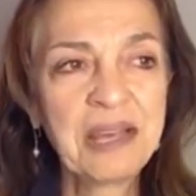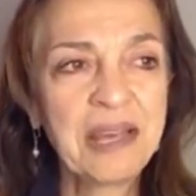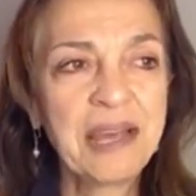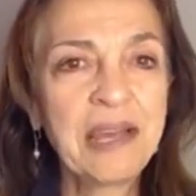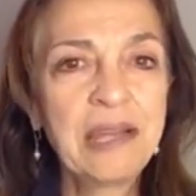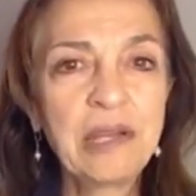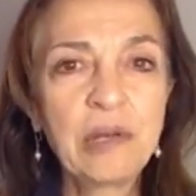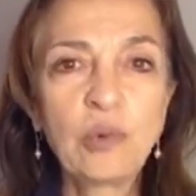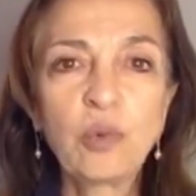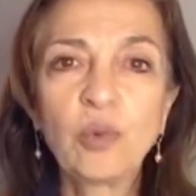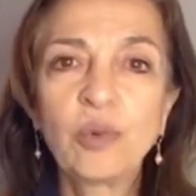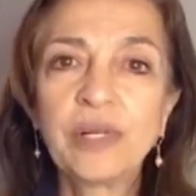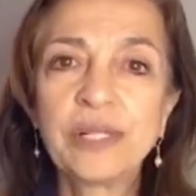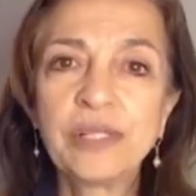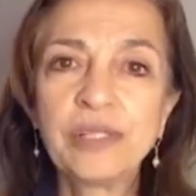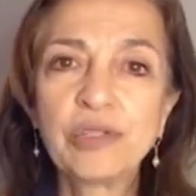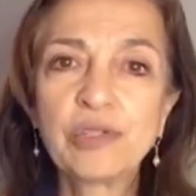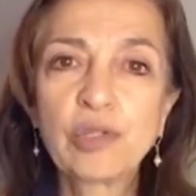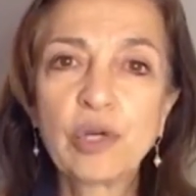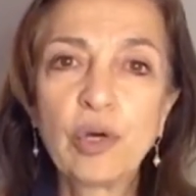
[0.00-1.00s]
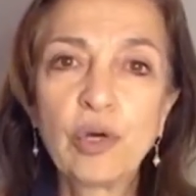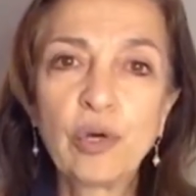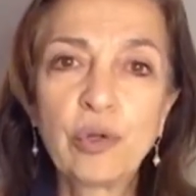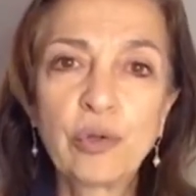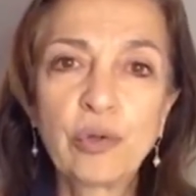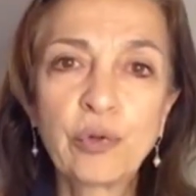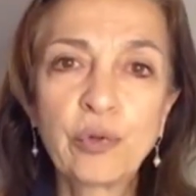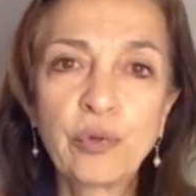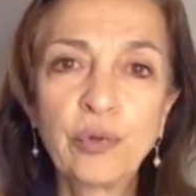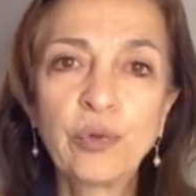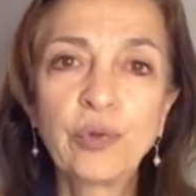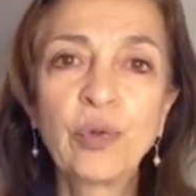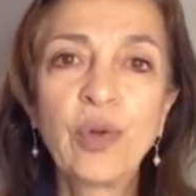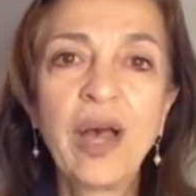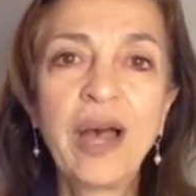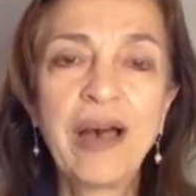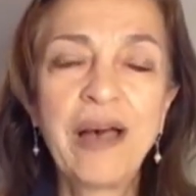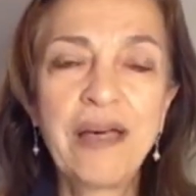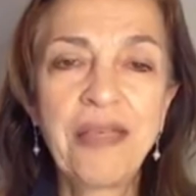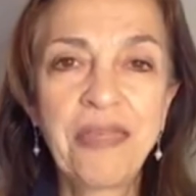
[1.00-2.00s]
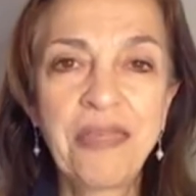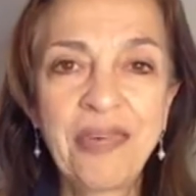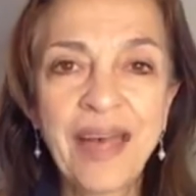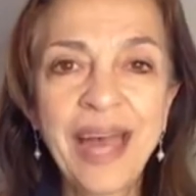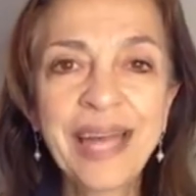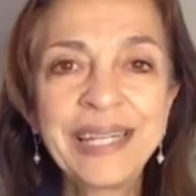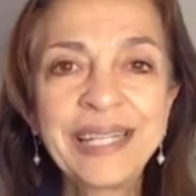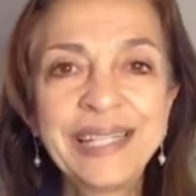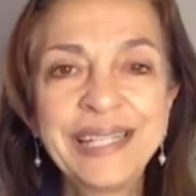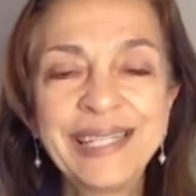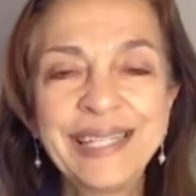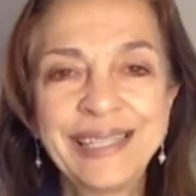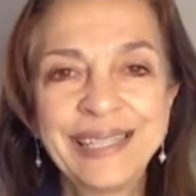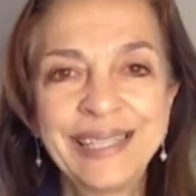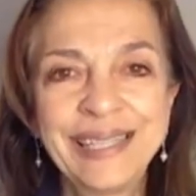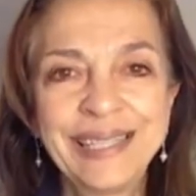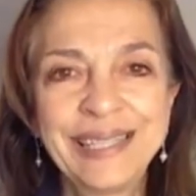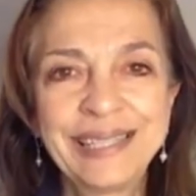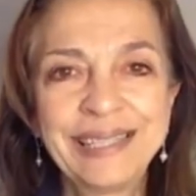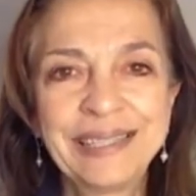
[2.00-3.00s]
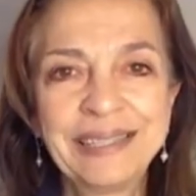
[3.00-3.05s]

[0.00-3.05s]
and it was through that healing